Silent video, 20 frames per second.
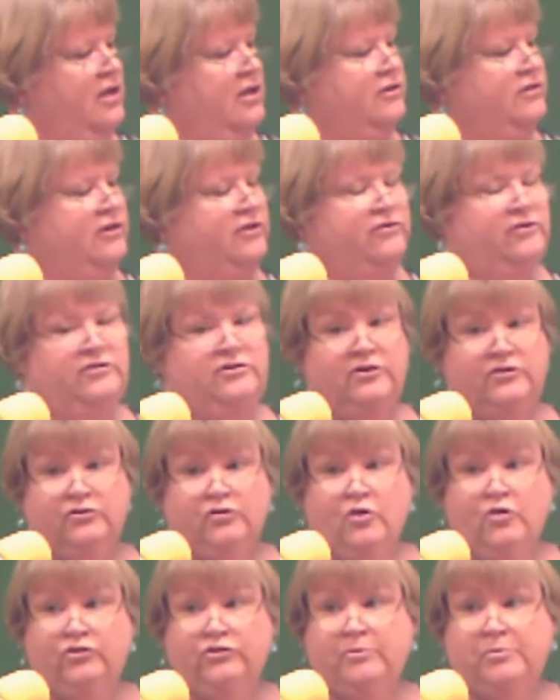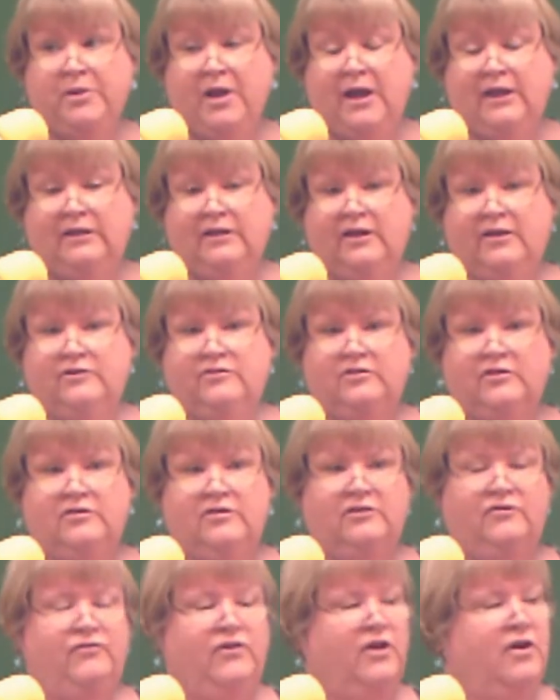This is the school supply list. This
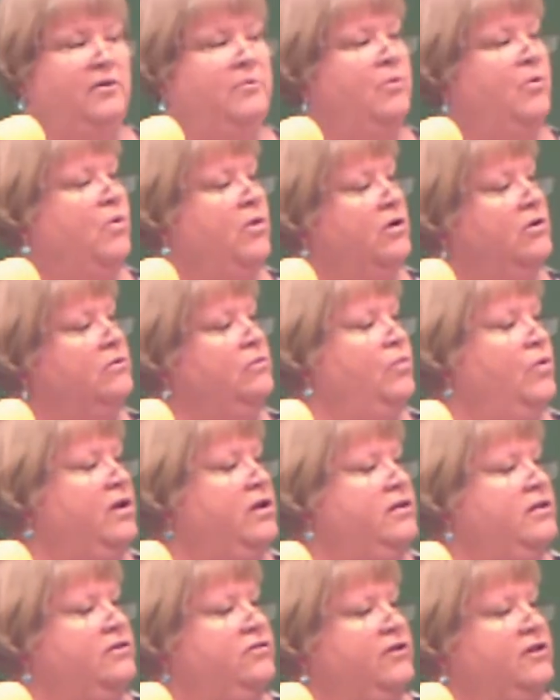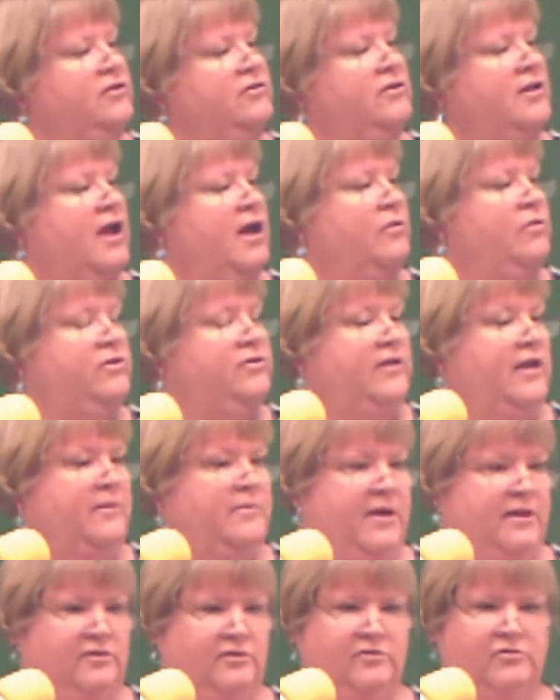is very important. One of the things that I would say
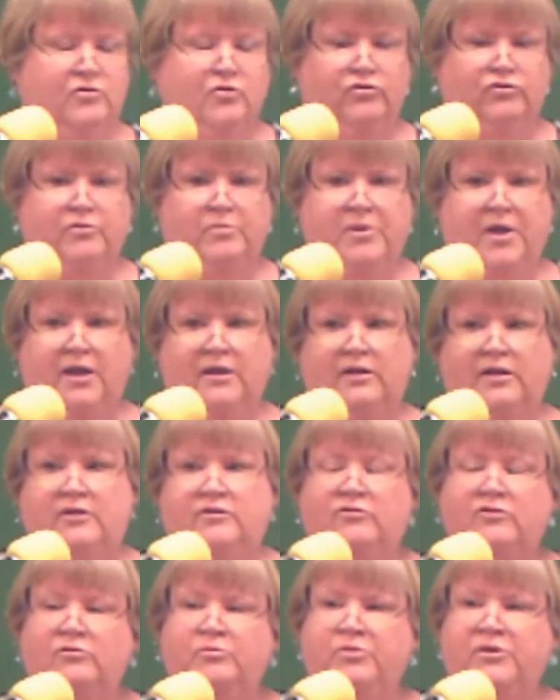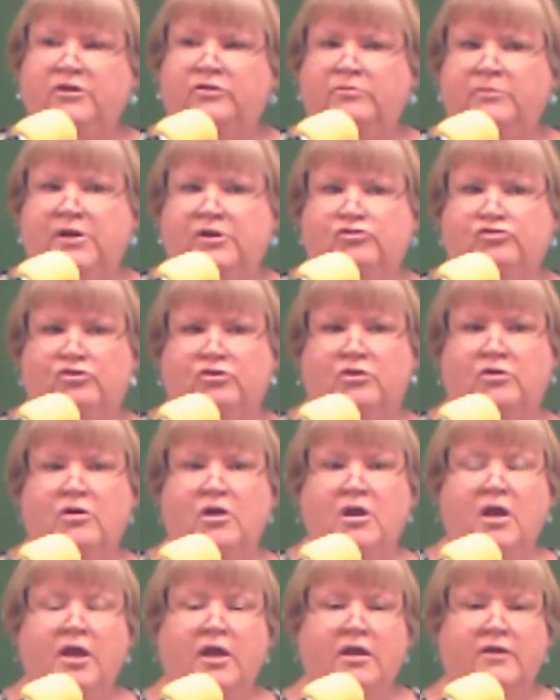about the school supply list is please make sure
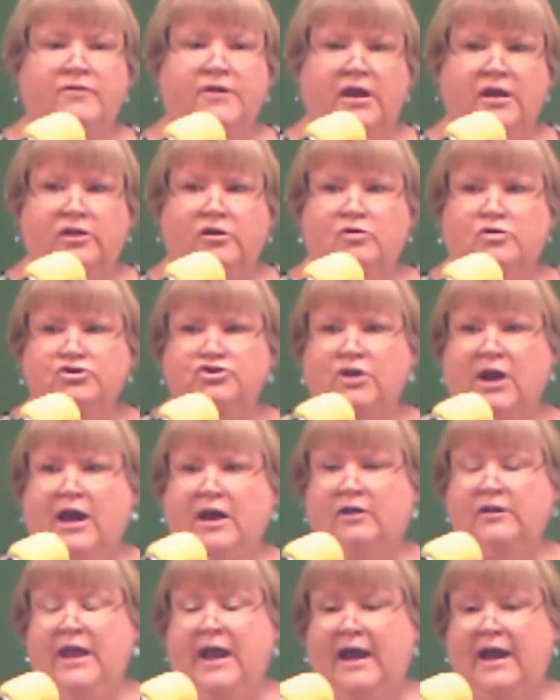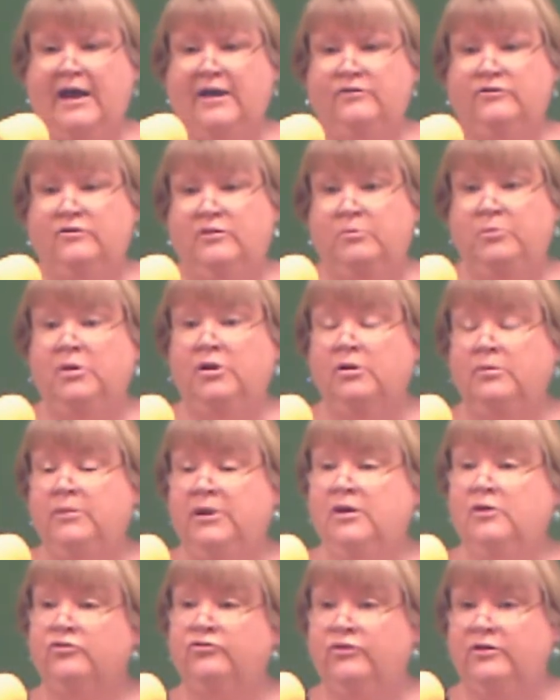that your child has the
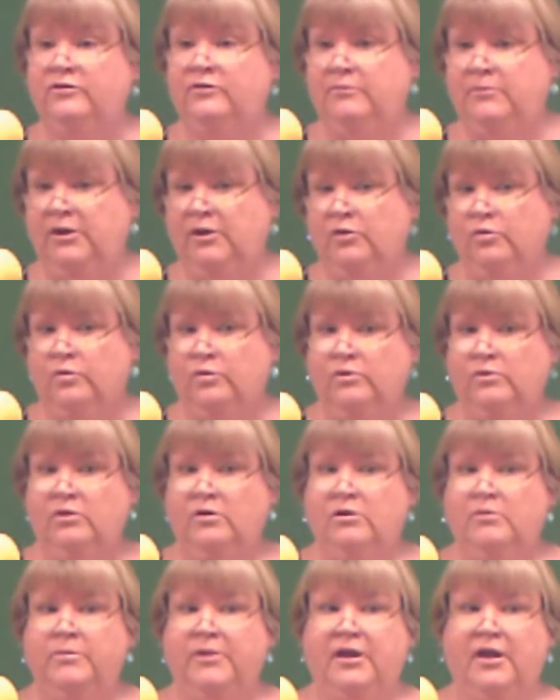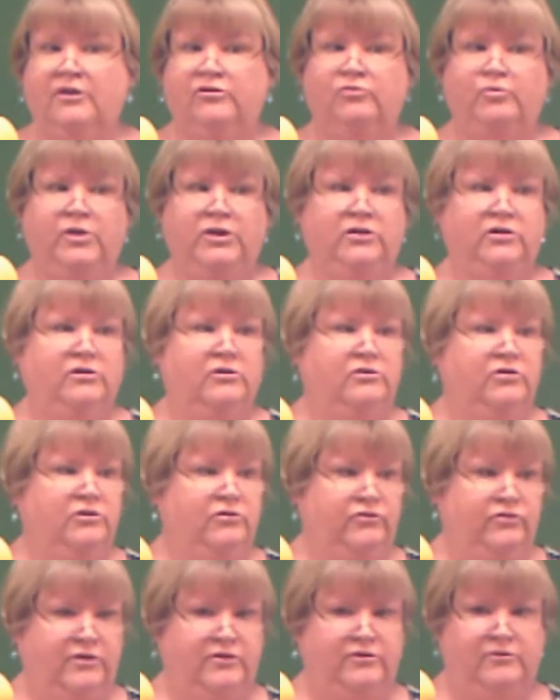millimeter centimeter ruler, because we do
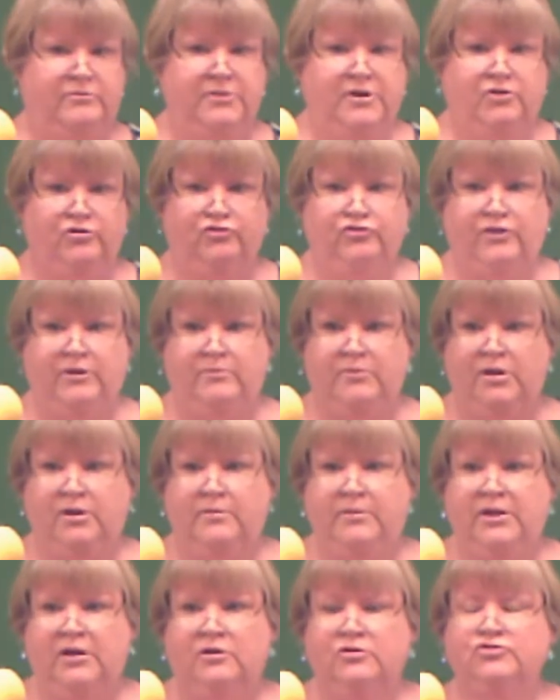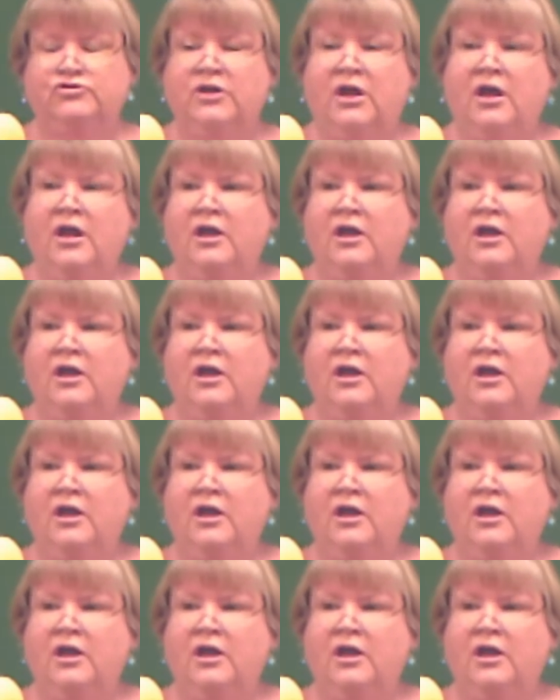centimeters and millimeters.